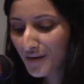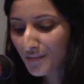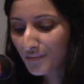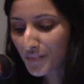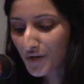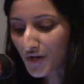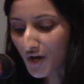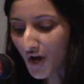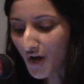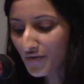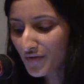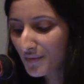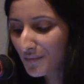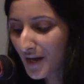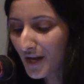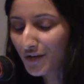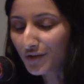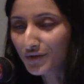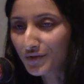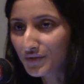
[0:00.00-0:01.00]
Beyond the
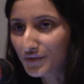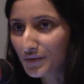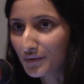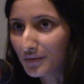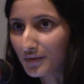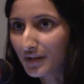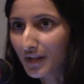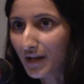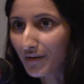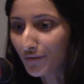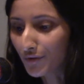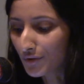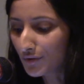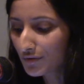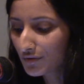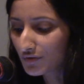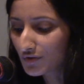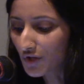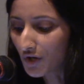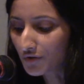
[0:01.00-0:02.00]
medical student
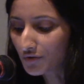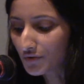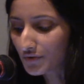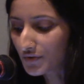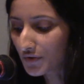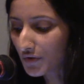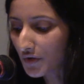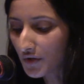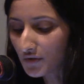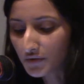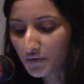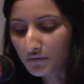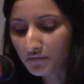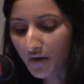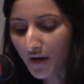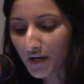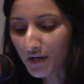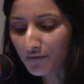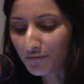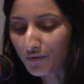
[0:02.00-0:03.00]
level, doctors are also
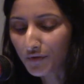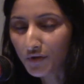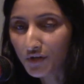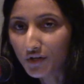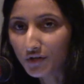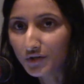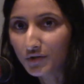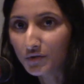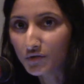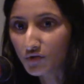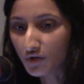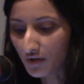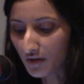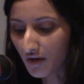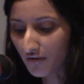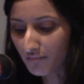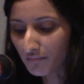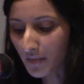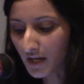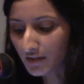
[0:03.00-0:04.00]
fighting for the inclusion
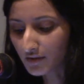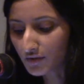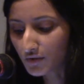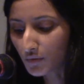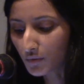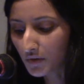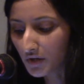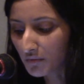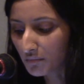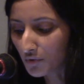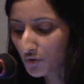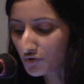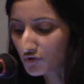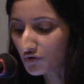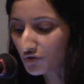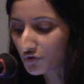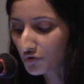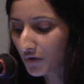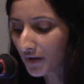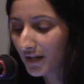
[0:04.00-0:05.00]
of mandatory
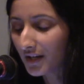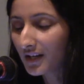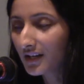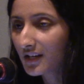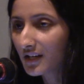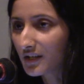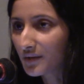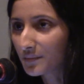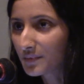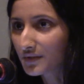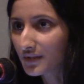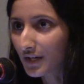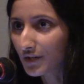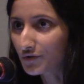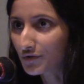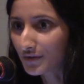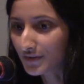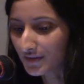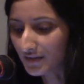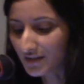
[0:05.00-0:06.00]
abortion training in
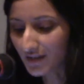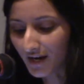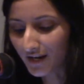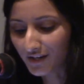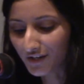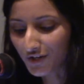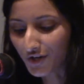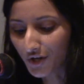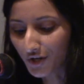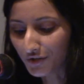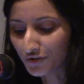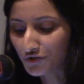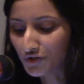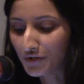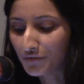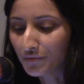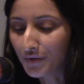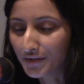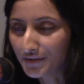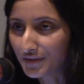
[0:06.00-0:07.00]
obstetrics and
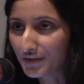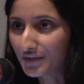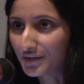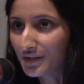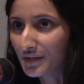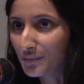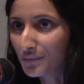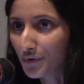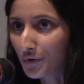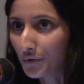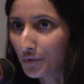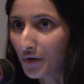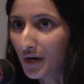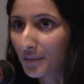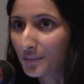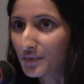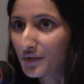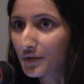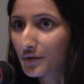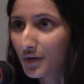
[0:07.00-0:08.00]
gynecology residency
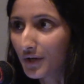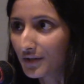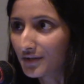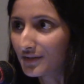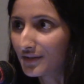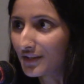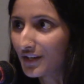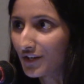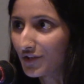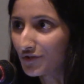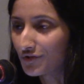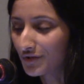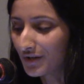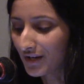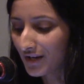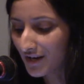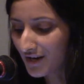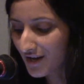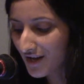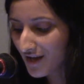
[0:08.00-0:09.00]
programs across the
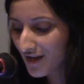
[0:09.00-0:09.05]
country.